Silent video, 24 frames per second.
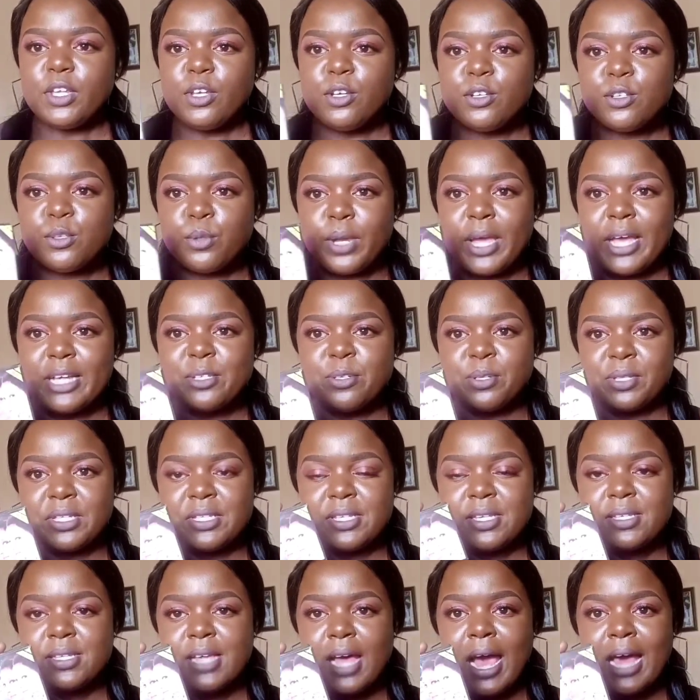So yeah, so this
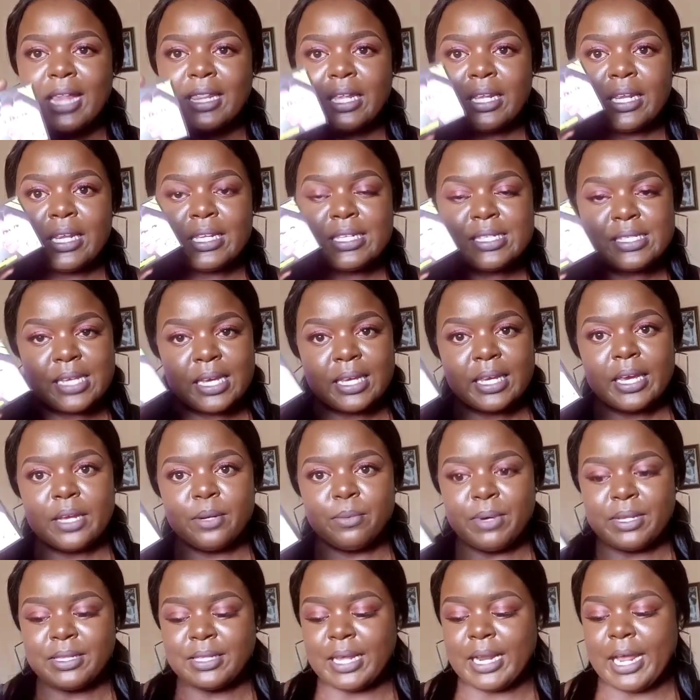is the second
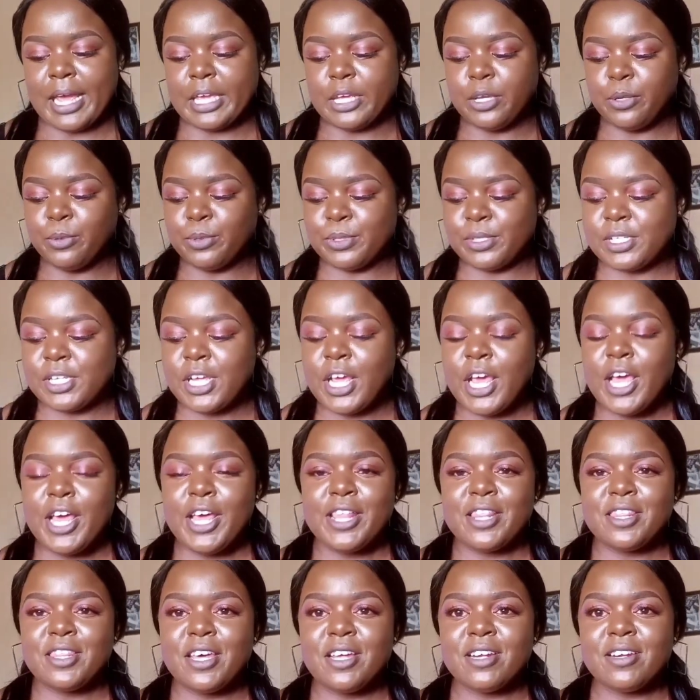one that I used.
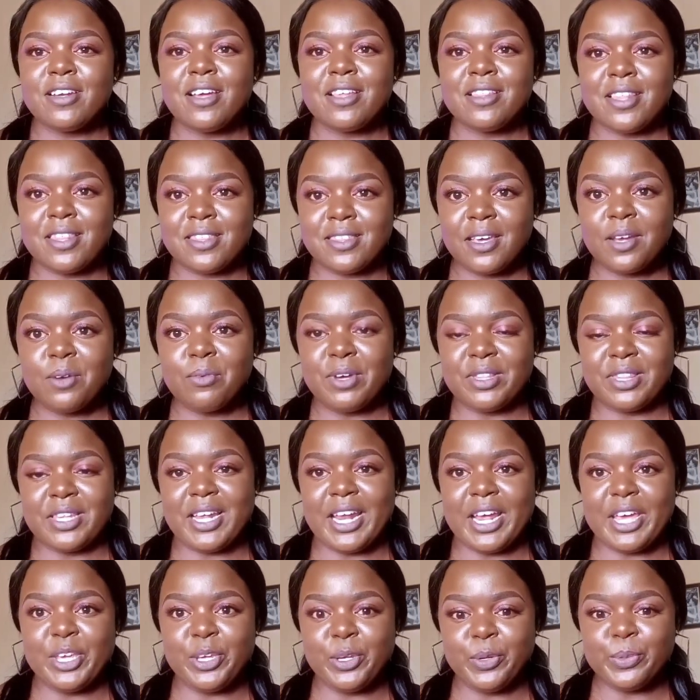Then the third one that
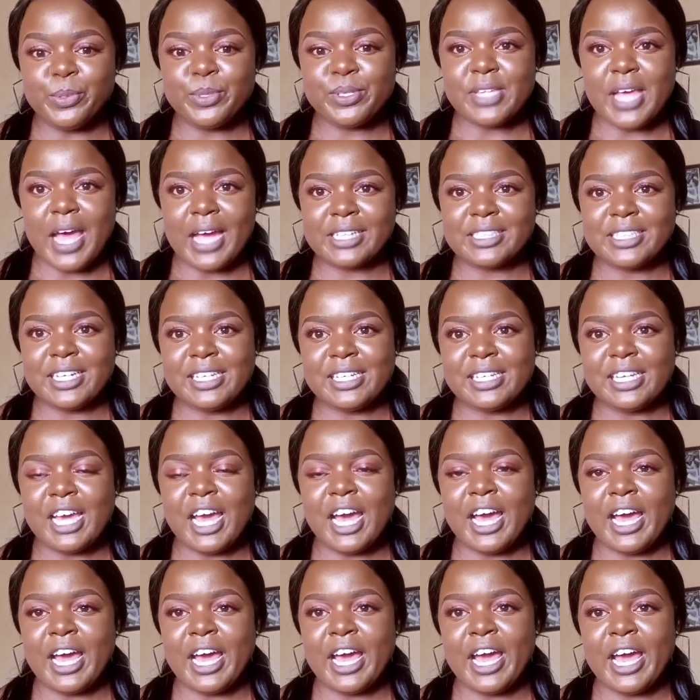I used,
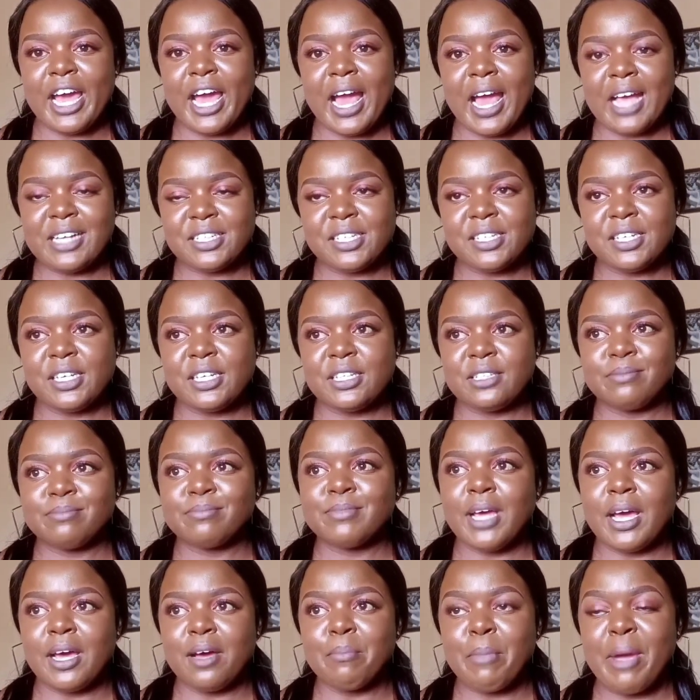
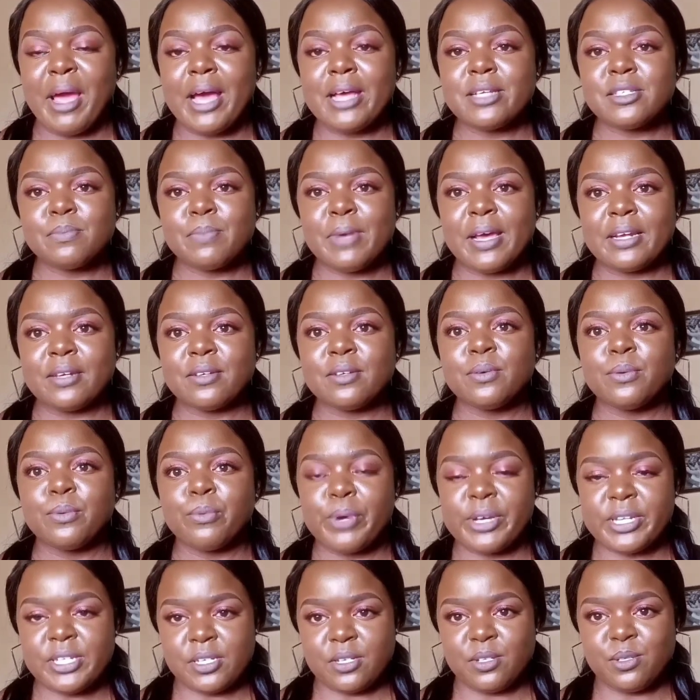my husband
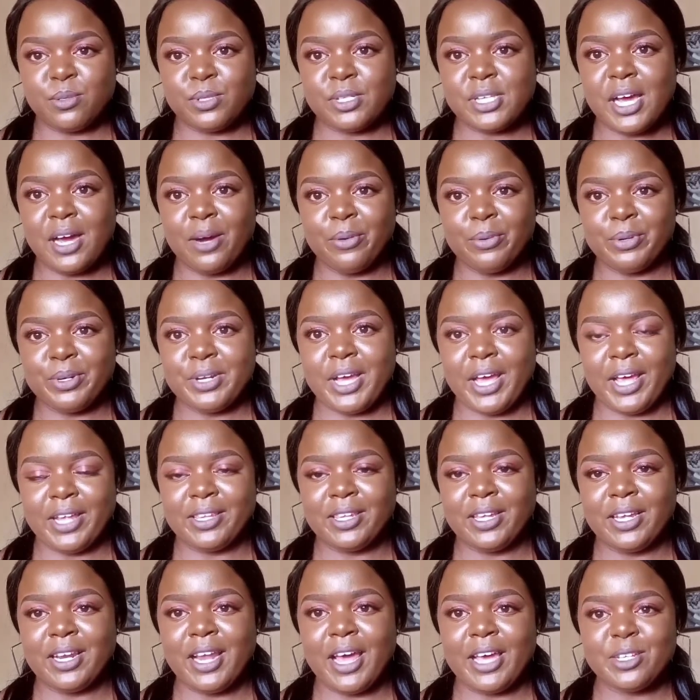went into town, and
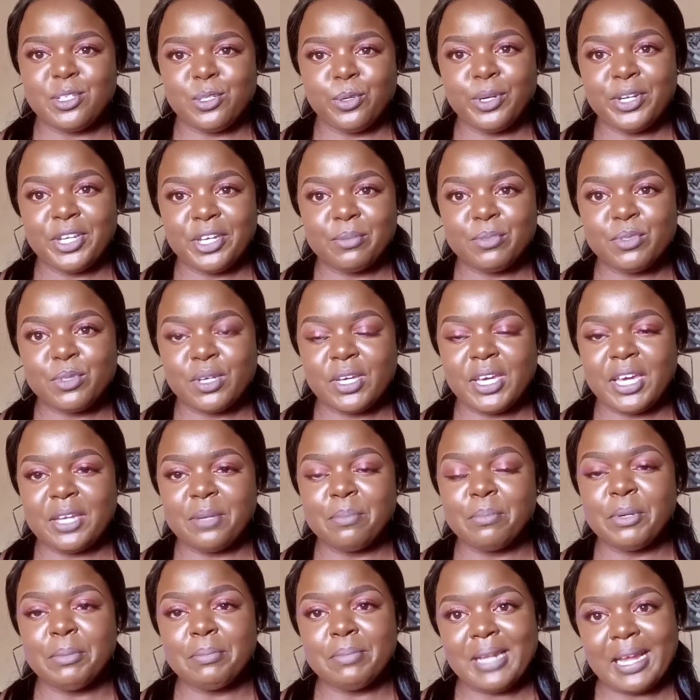then I told him to get
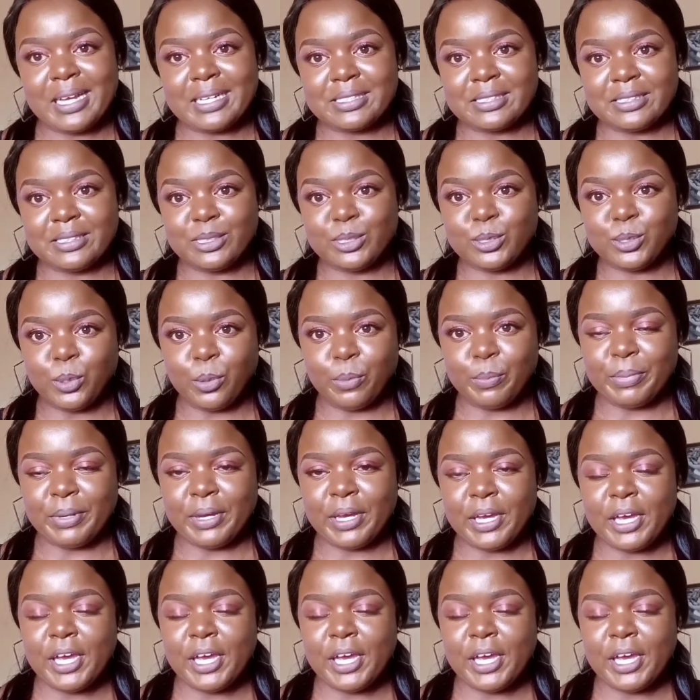me black seed soap.